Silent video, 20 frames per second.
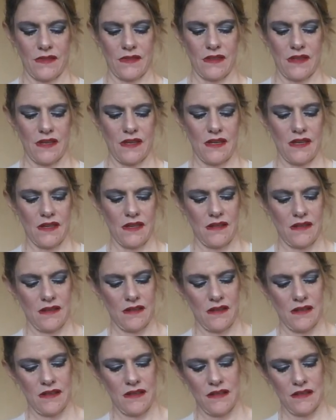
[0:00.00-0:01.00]
Okay.
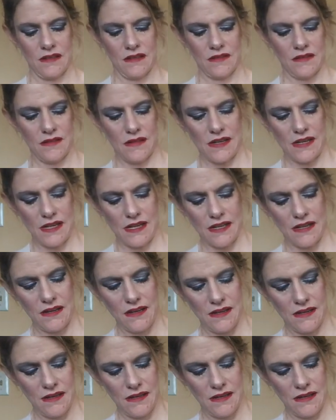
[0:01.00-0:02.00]
Go ahead.
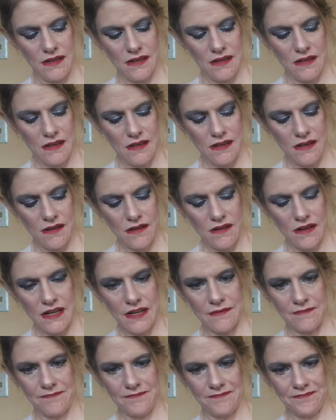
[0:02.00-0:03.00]

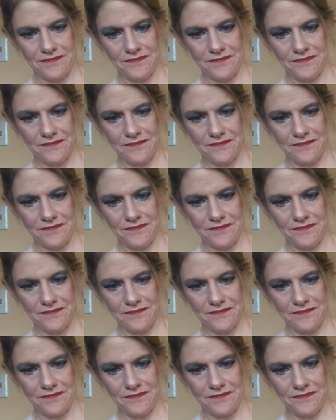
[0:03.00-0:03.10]
Okay.